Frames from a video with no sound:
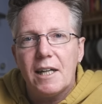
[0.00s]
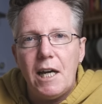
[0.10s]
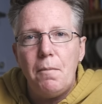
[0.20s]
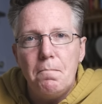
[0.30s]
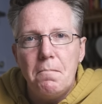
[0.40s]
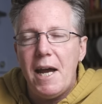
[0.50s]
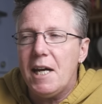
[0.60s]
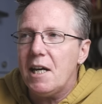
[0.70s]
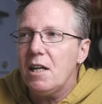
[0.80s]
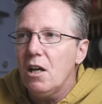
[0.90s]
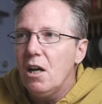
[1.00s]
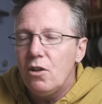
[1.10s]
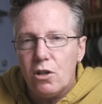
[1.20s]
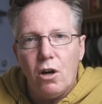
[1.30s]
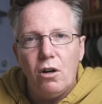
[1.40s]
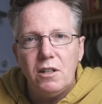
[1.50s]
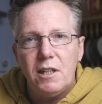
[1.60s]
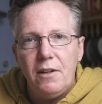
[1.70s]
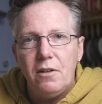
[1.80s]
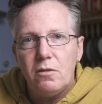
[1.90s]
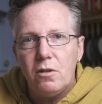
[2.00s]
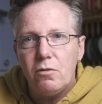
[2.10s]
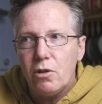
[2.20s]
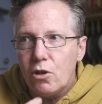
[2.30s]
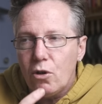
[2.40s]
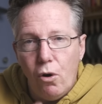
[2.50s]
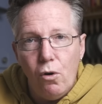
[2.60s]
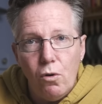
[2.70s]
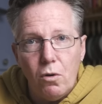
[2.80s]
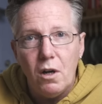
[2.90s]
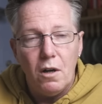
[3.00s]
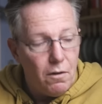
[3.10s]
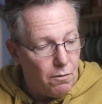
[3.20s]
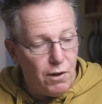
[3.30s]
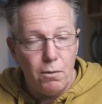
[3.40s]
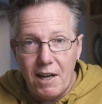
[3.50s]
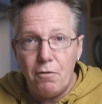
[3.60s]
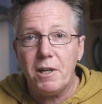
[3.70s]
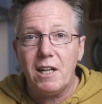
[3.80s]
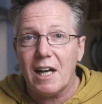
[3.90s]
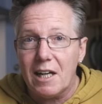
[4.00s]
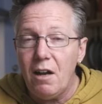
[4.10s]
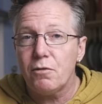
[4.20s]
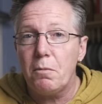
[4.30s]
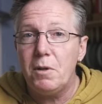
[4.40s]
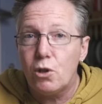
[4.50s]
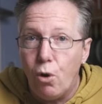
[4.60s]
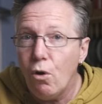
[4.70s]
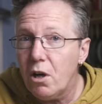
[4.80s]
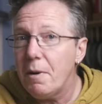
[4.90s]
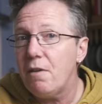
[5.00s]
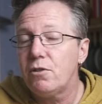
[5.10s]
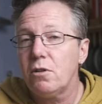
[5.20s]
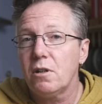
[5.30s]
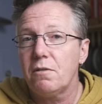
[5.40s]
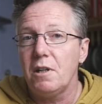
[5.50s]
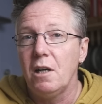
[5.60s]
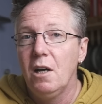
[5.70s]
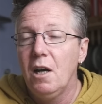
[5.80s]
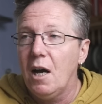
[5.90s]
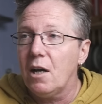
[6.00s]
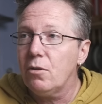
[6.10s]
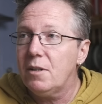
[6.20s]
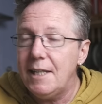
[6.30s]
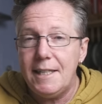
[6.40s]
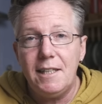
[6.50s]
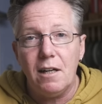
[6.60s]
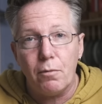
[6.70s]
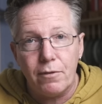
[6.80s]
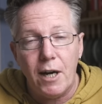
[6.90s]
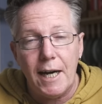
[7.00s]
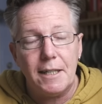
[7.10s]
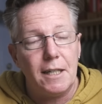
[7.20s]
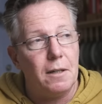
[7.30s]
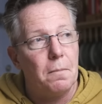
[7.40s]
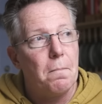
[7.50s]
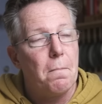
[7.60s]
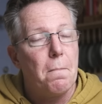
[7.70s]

keep making the content that the core viewers, everybody like loves when we talk about photography. I thought, this is it, I've cracked it.